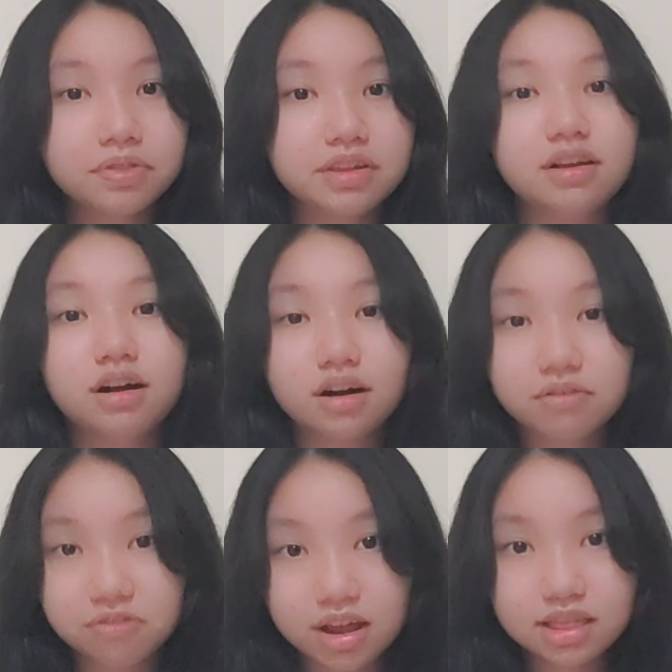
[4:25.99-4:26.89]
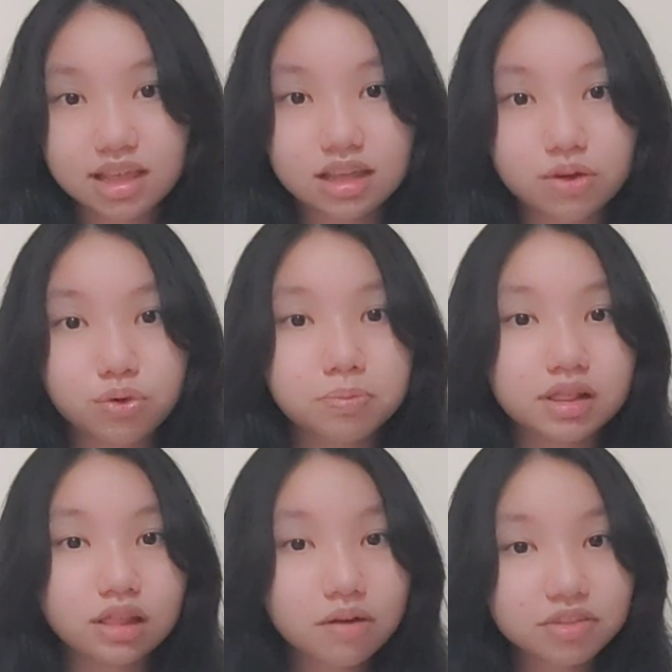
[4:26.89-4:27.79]
They are afraid that they would be
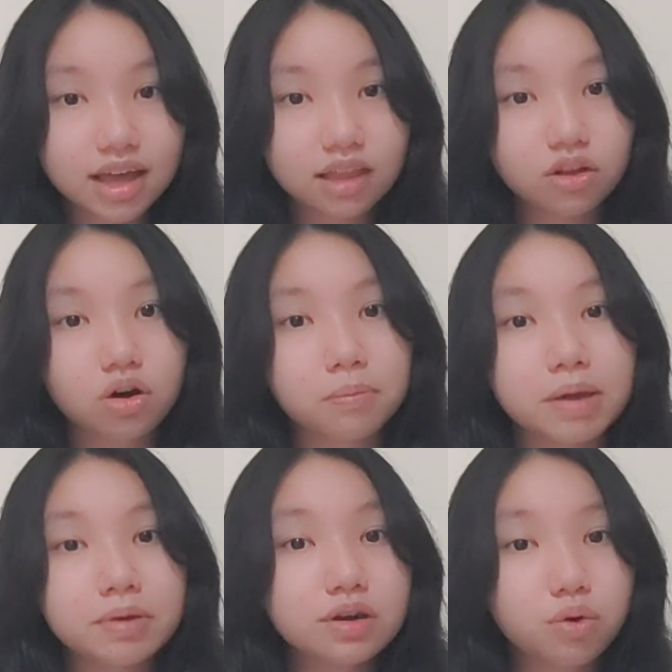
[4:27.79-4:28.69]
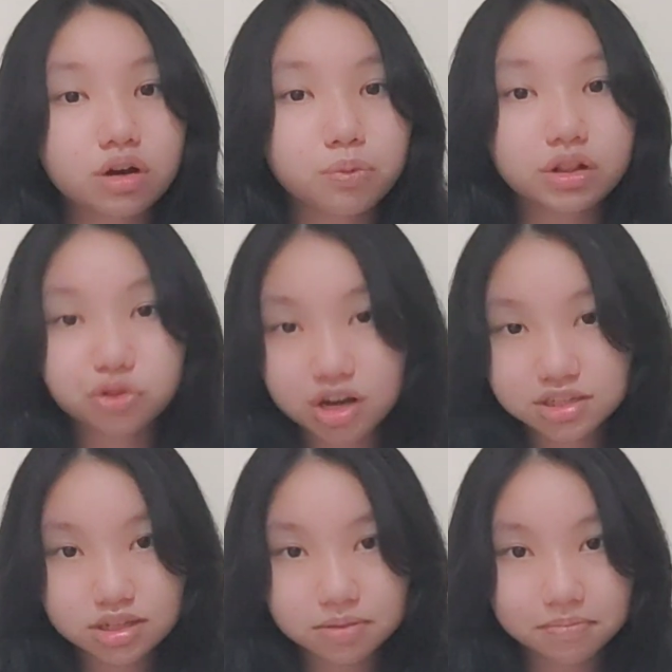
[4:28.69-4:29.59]
laughed at or maybe no one will trust
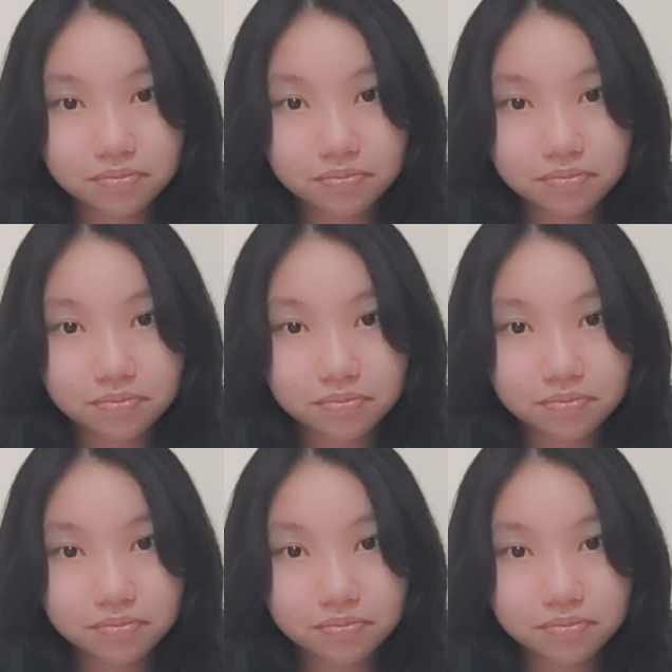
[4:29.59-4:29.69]
them.